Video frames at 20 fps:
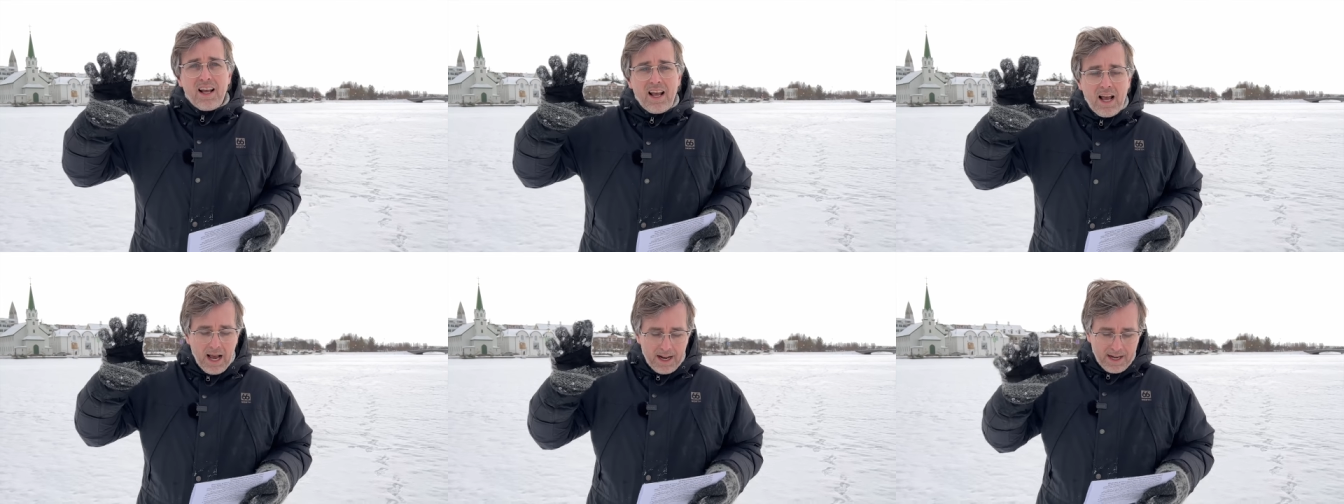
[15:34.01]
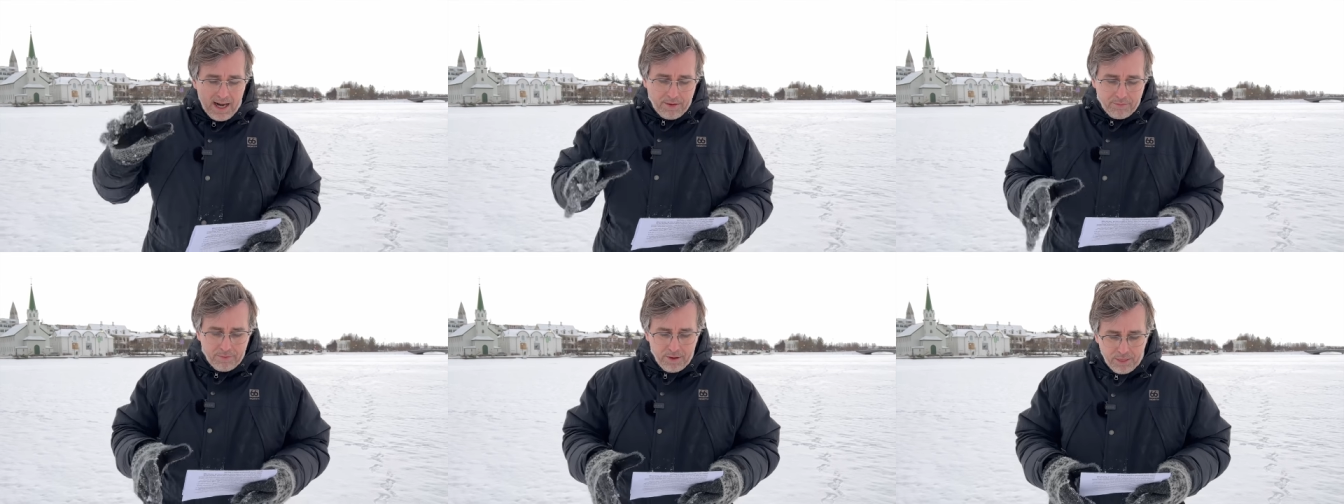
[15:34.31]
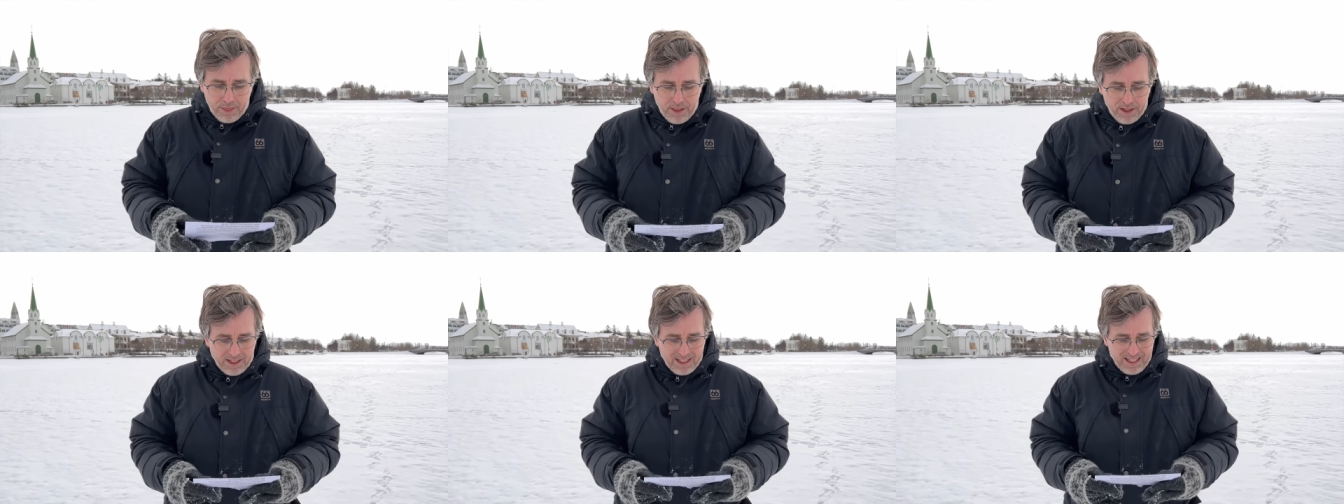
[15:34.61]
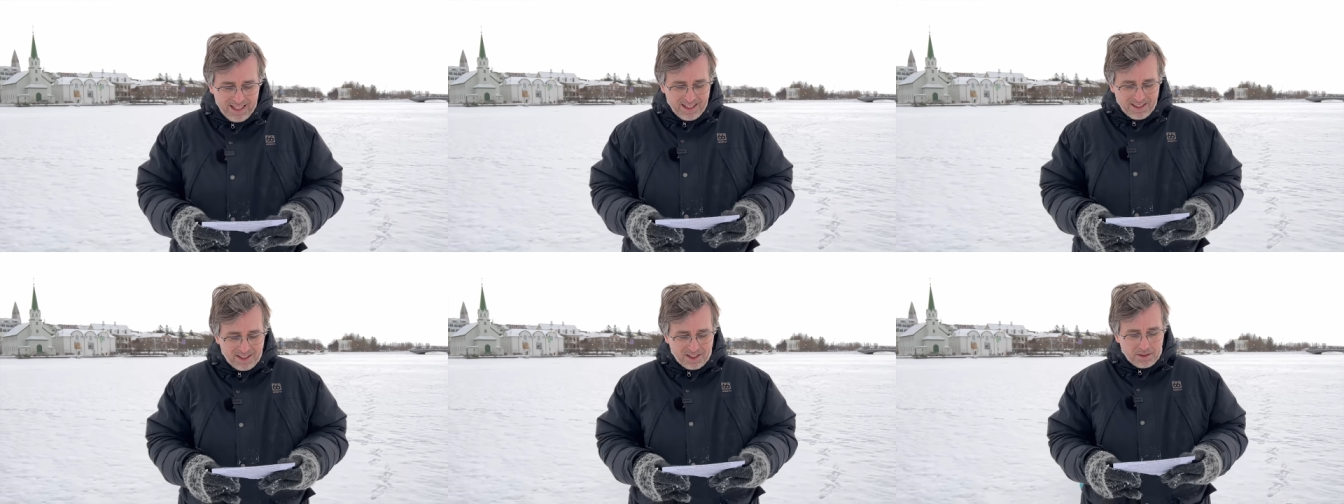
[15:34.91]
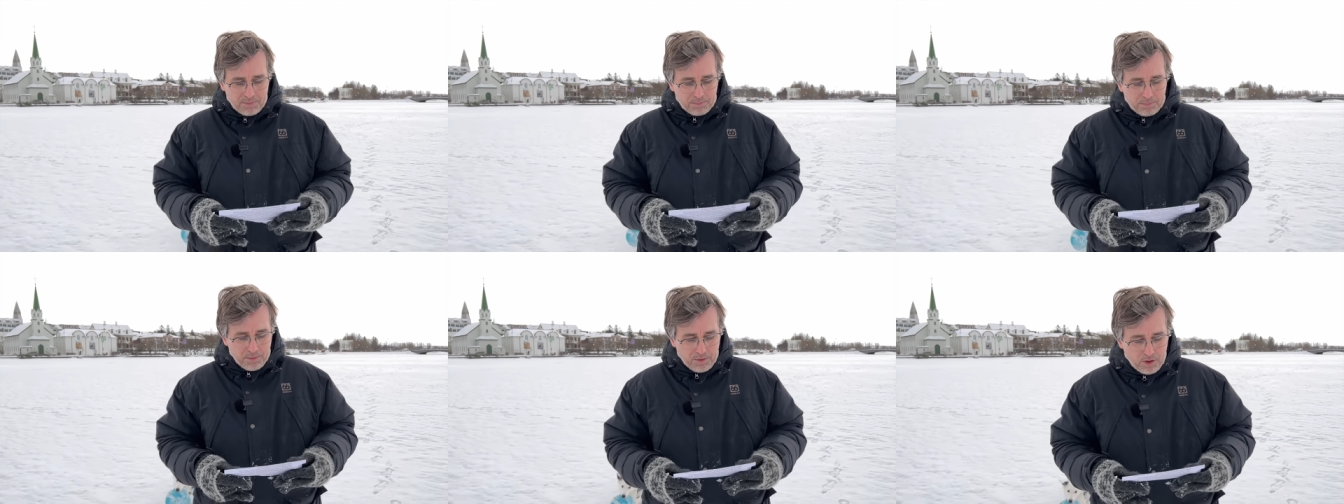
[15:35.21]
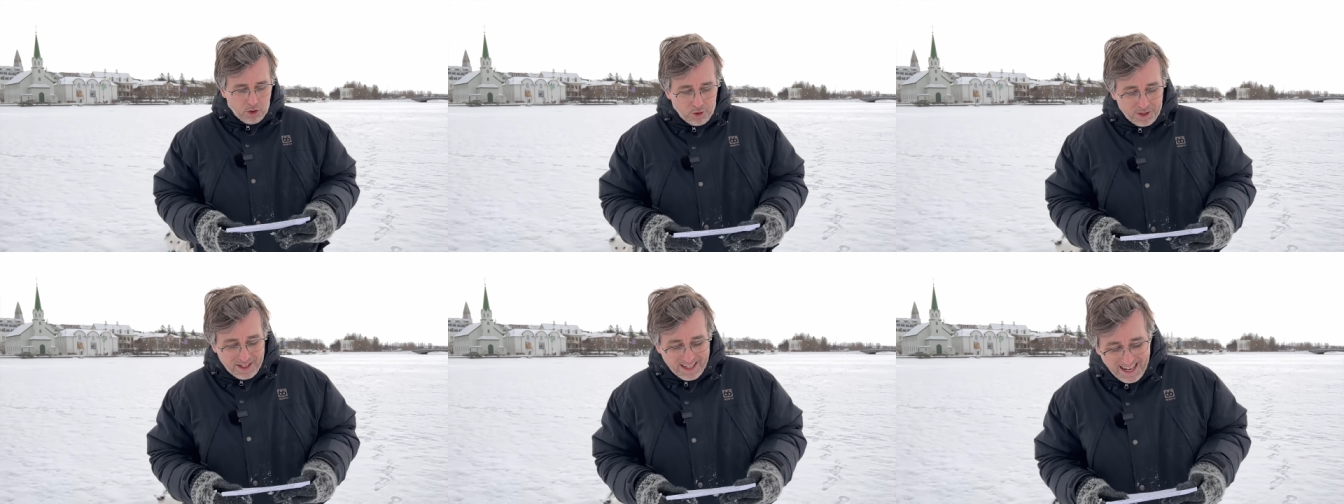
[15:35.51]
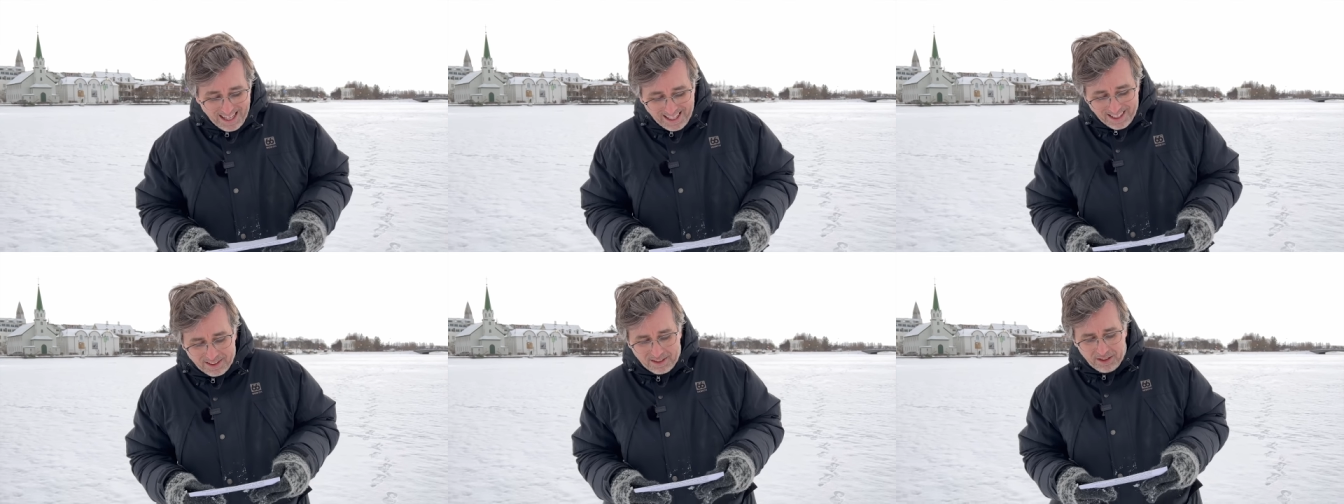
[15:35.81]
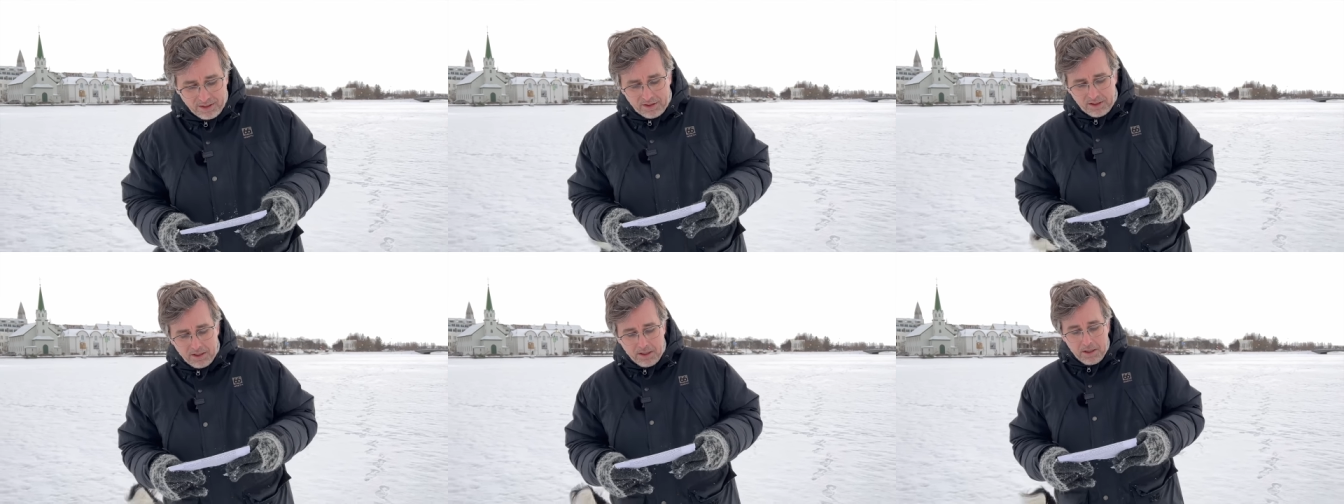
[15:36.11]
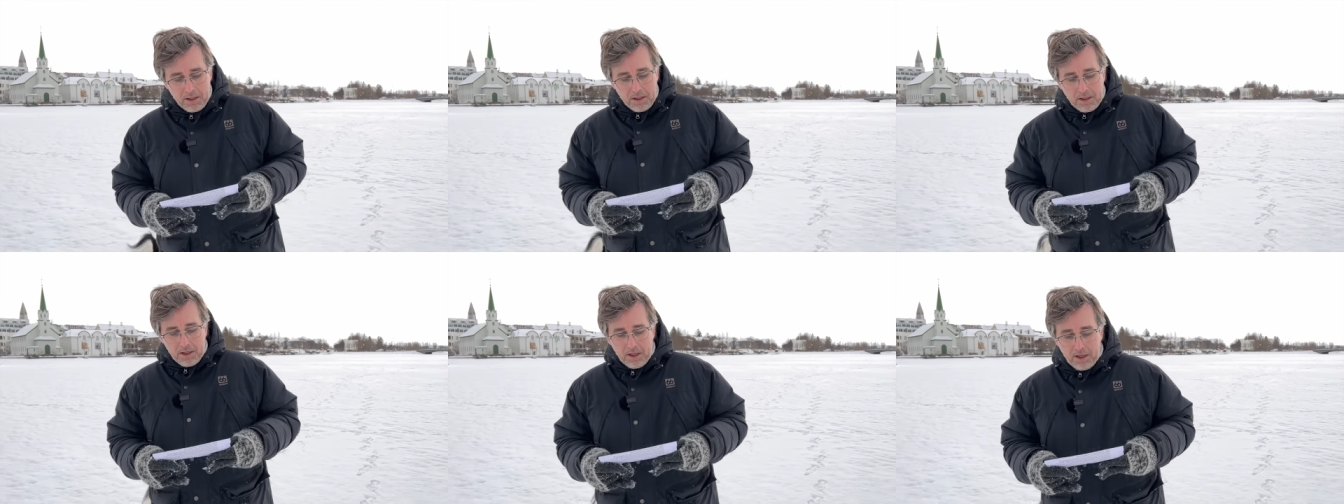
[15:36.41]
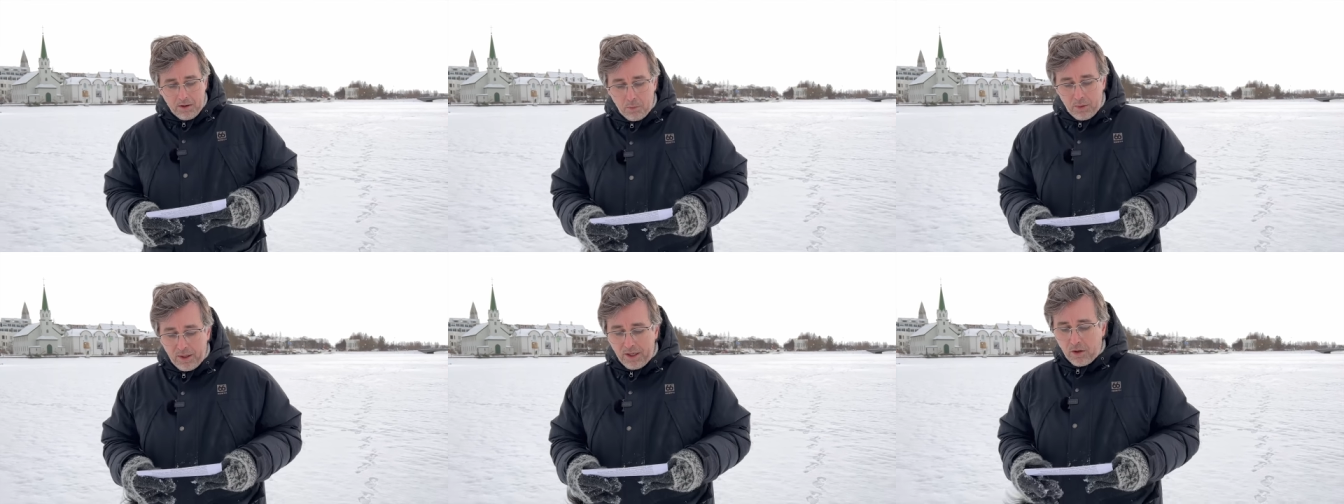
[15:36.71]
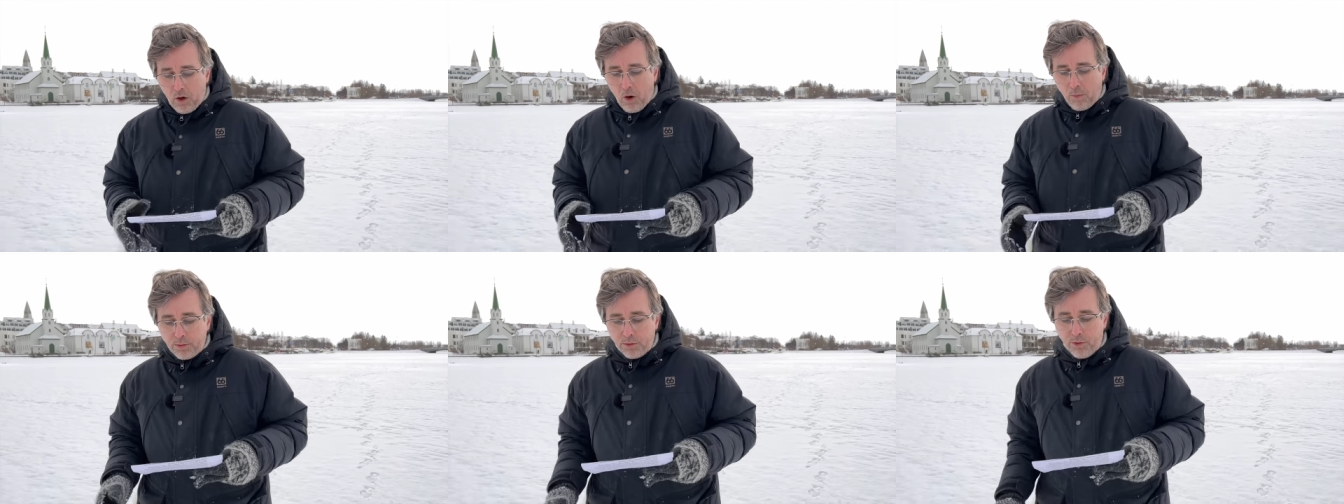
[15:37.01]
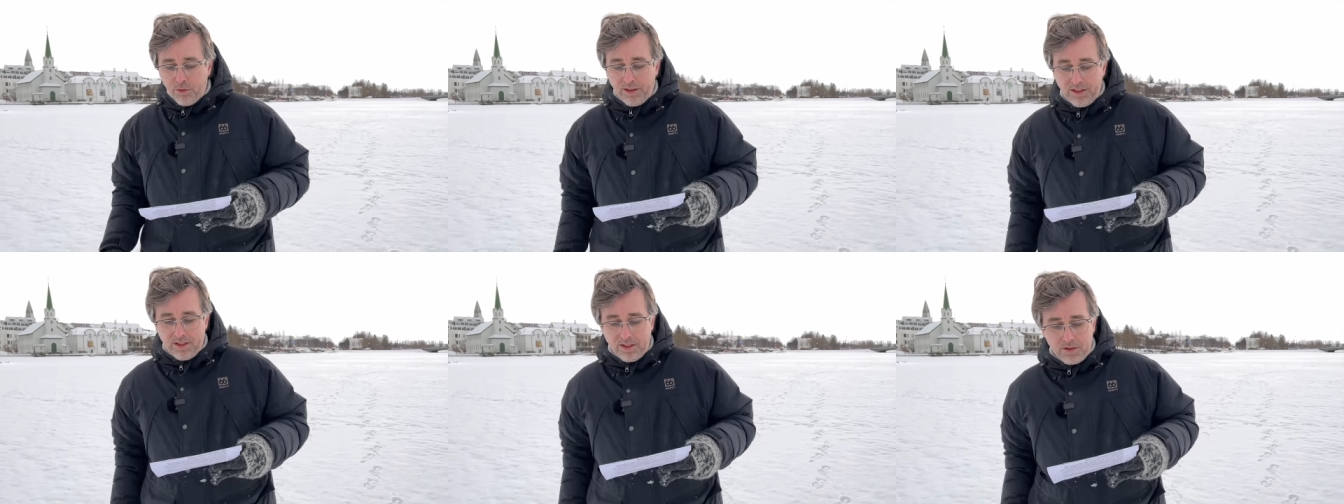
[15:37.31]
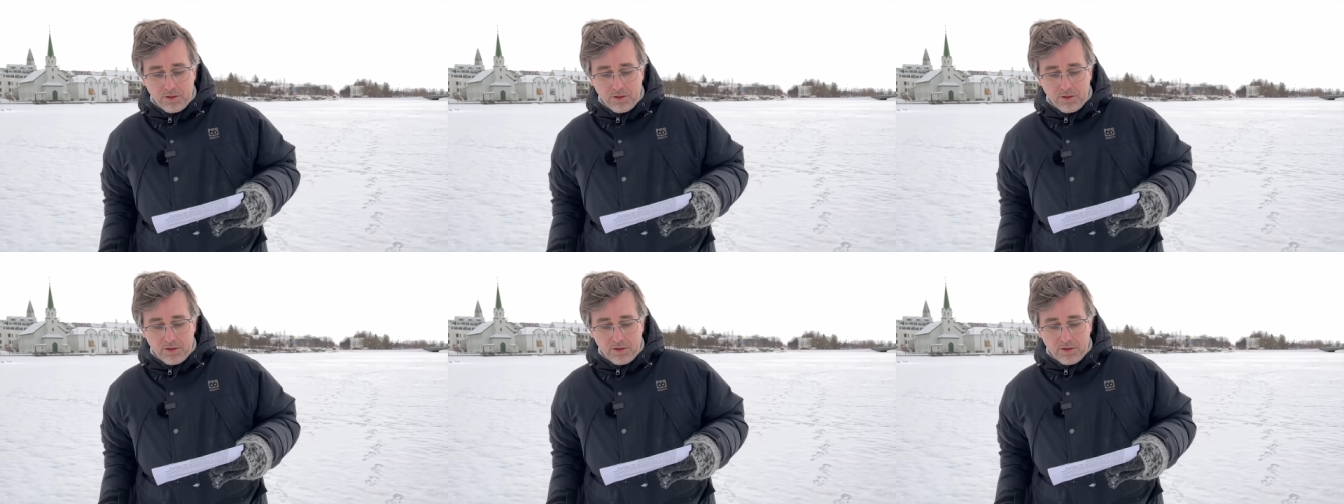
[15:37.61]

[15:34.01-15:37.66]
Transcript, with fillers: and everything is connected uh, when it comes to this.